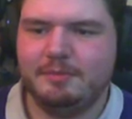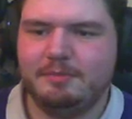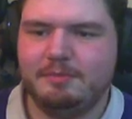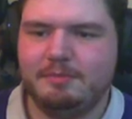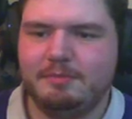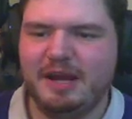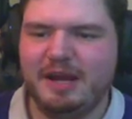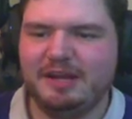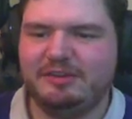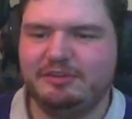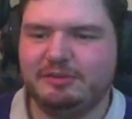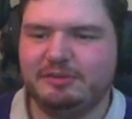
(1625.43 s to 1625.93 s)

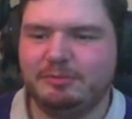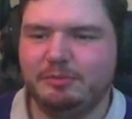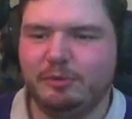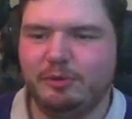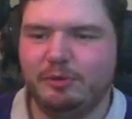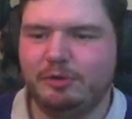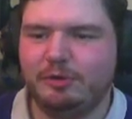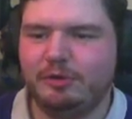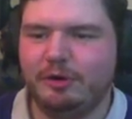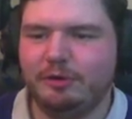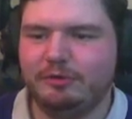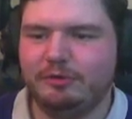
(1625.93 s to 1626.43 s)
Mason
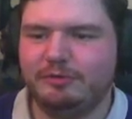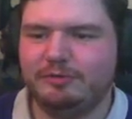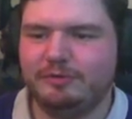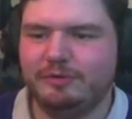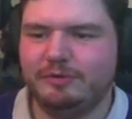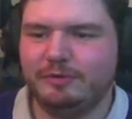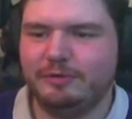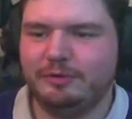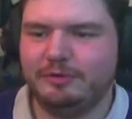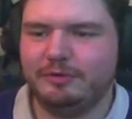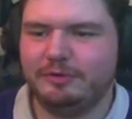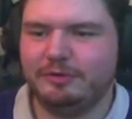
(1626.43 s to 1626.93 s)
Moore goes
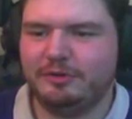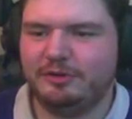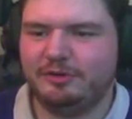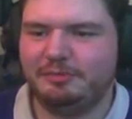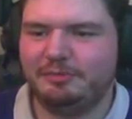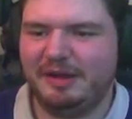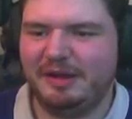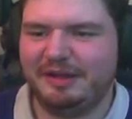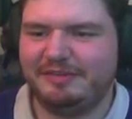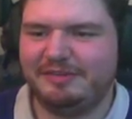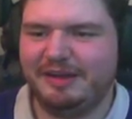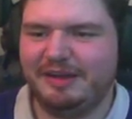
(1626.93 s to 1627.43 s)
for the
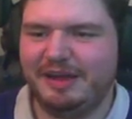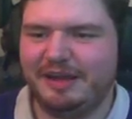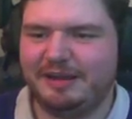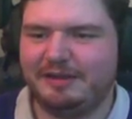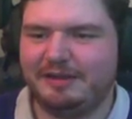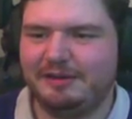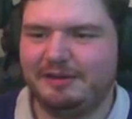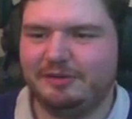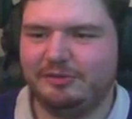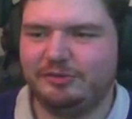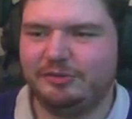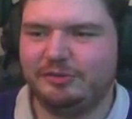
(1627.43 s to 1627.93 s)

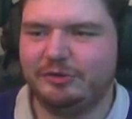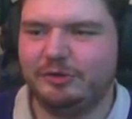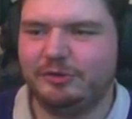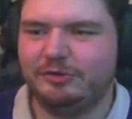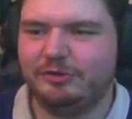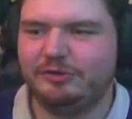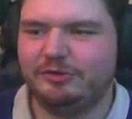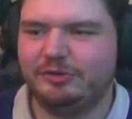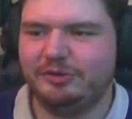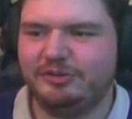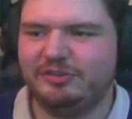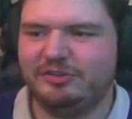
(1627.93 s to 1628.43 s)
spectacular shot
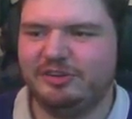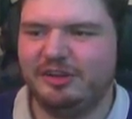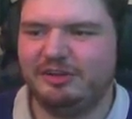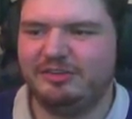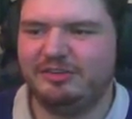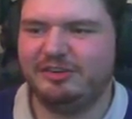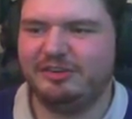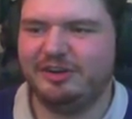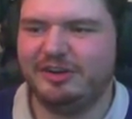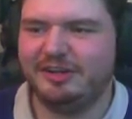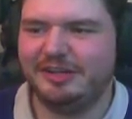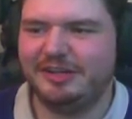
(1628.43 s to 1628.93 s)
just
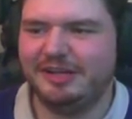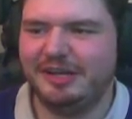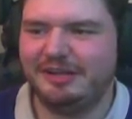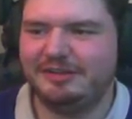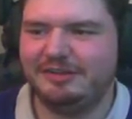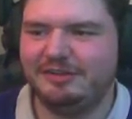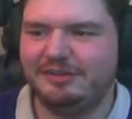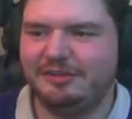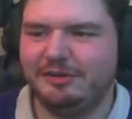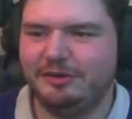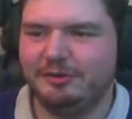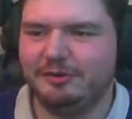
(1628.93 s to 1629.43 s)
outside the
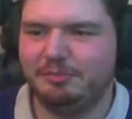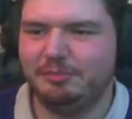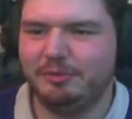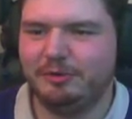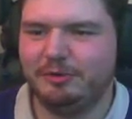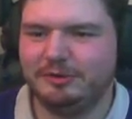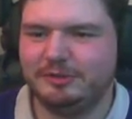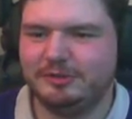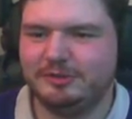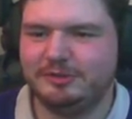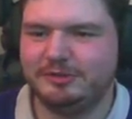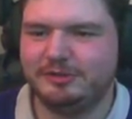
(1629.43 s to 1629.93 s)
18-yard
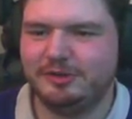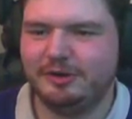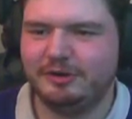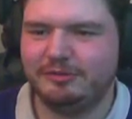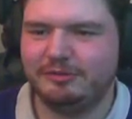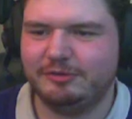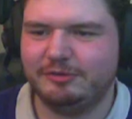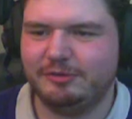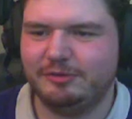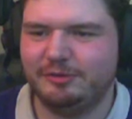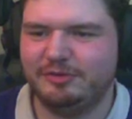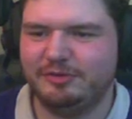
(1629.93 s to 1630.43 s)
box
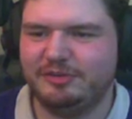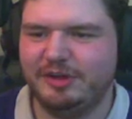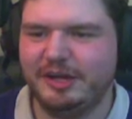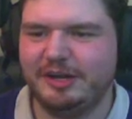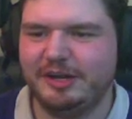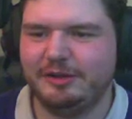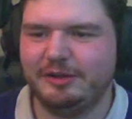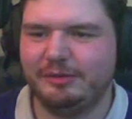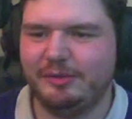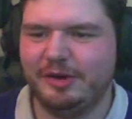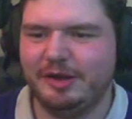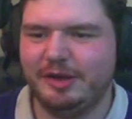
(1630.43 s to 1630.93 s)
after it was
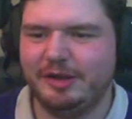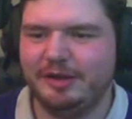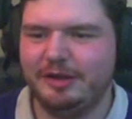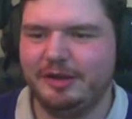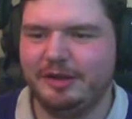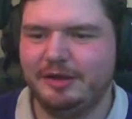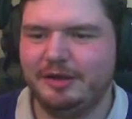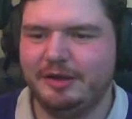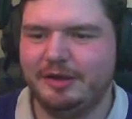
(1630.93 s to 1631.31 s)
headed away.